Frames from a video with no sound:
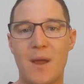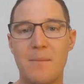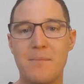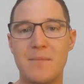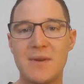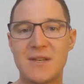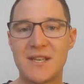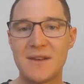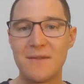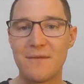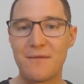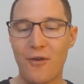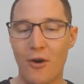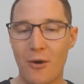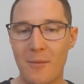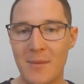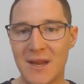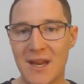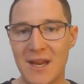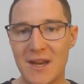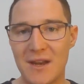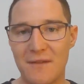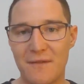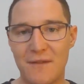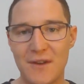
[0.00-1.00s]

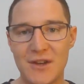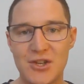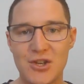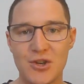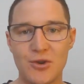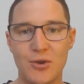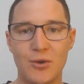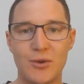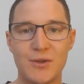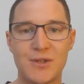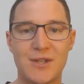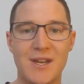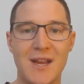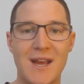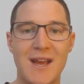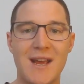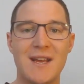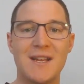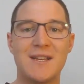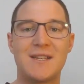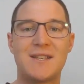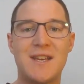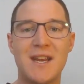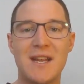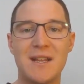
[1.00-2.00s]
misinforming individuals,
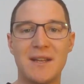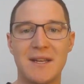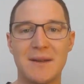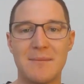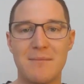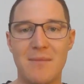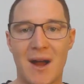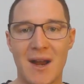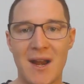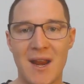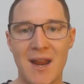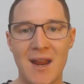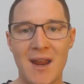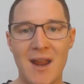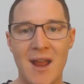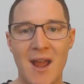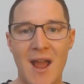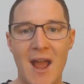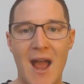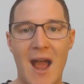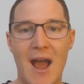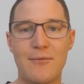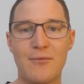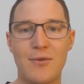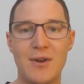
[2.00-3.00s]
stealing money,
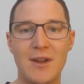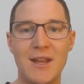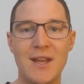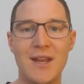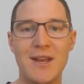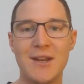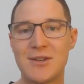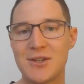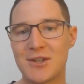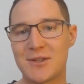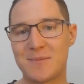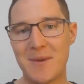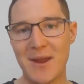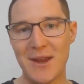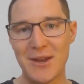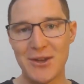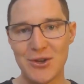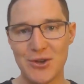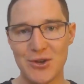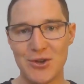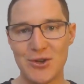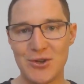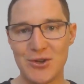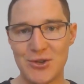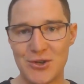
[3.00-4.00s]
and really just
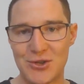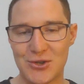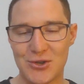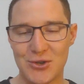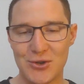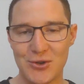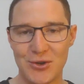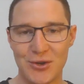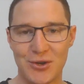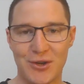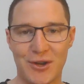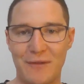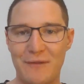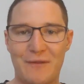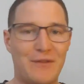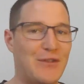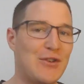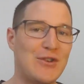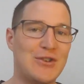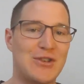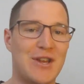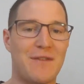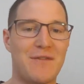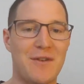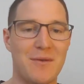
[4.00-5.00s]
being used to
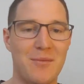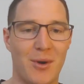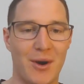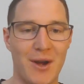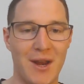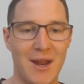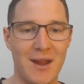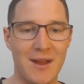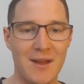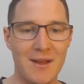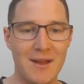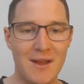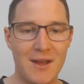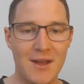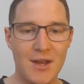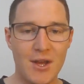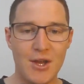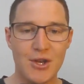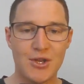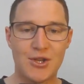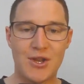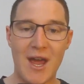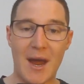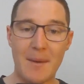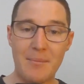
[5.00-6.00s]
confuse everybody?
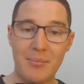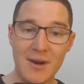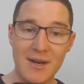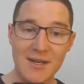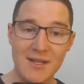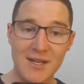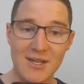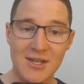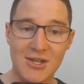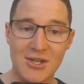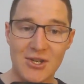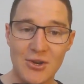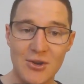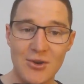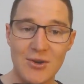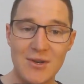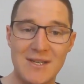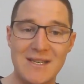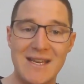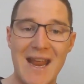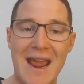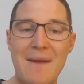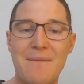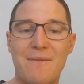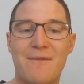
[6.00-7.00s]
So that brings us to
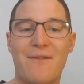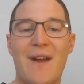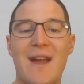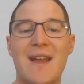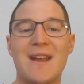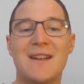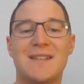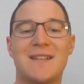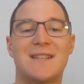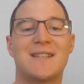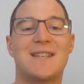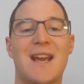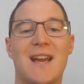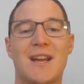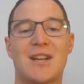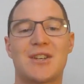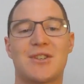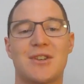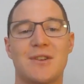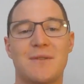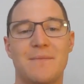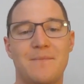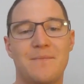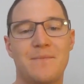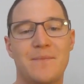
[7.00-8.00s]
deepfake
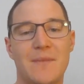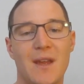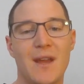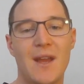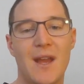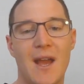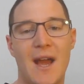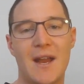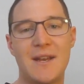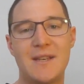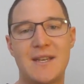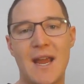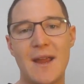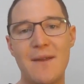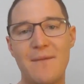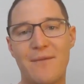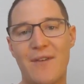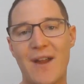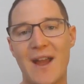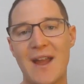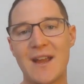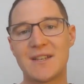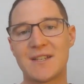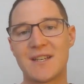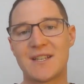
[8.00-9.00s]
detection. And
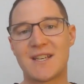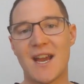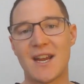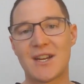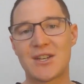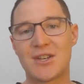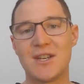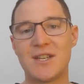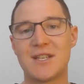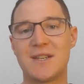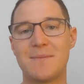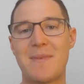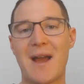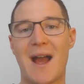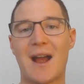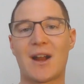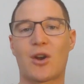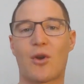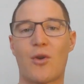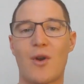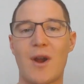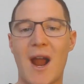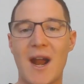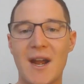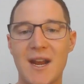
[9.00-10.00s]
deepfake detection is
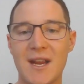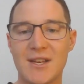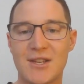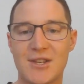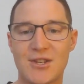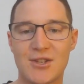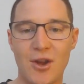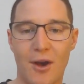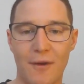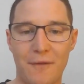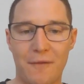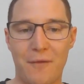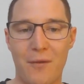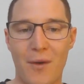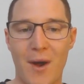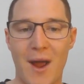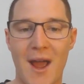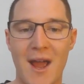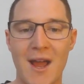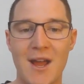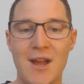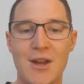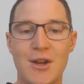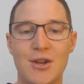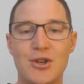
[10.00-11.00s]
about creating
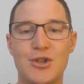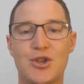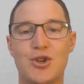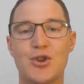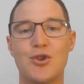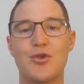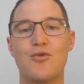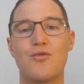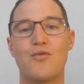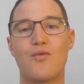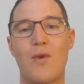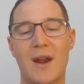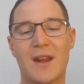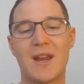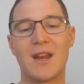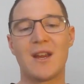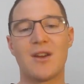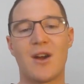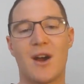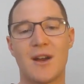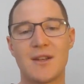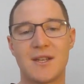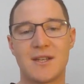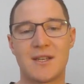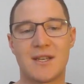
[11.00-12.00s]
software to
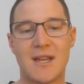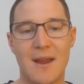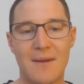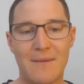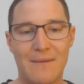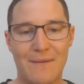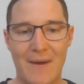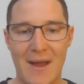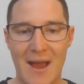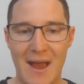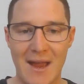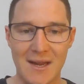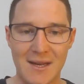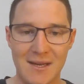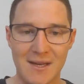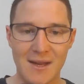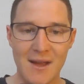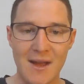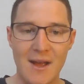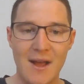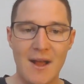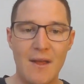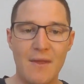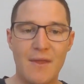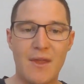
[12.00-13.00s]
recognize a deepfake.
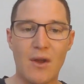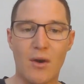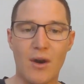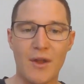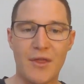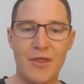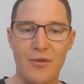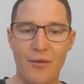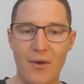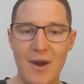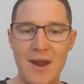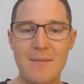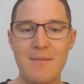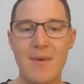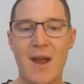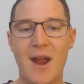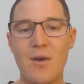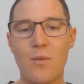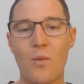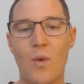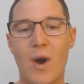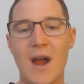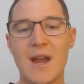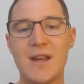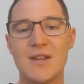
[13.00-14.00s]
There are three
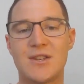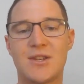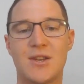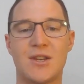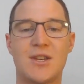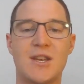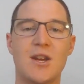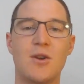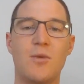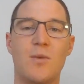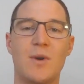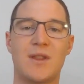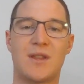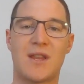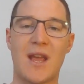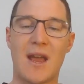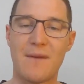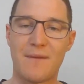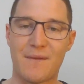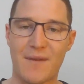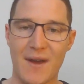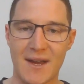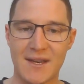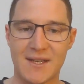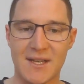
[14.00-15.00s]
main ways to deal with
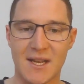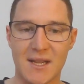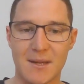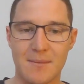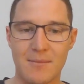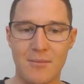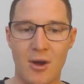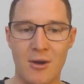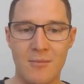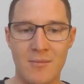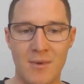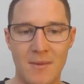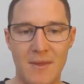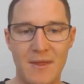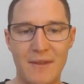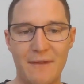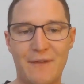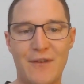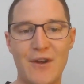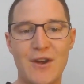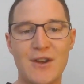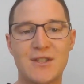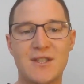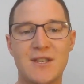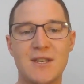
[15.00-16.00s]
deepfakes at the moment. The
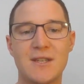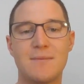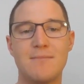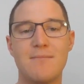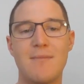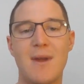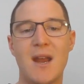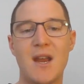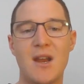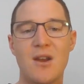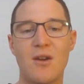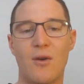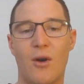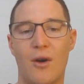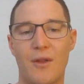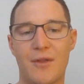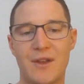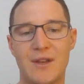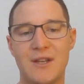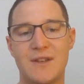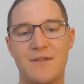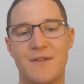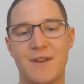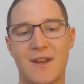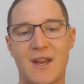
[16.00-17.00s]
first is media
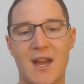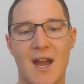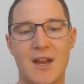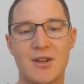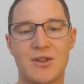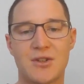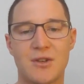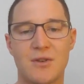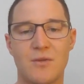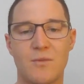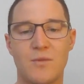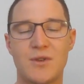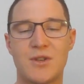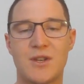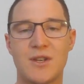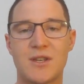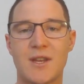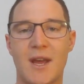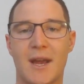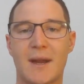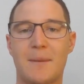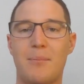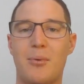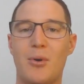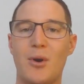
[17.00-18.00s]
authentication, which
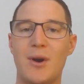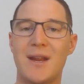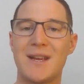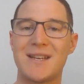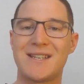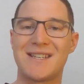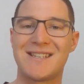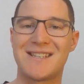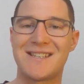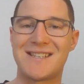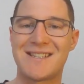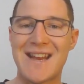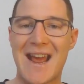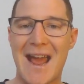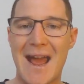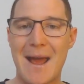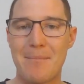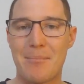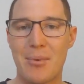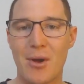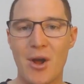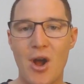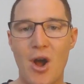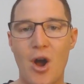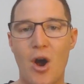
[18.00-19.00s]
is like putting a
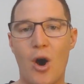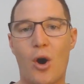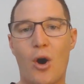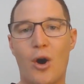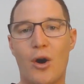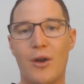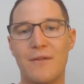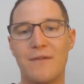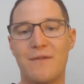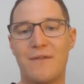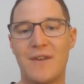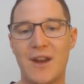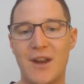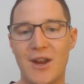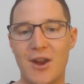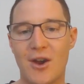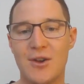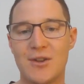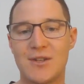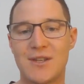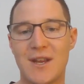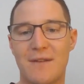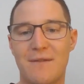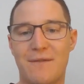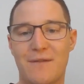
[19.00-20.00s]
stamp on
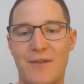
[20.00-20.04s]
videos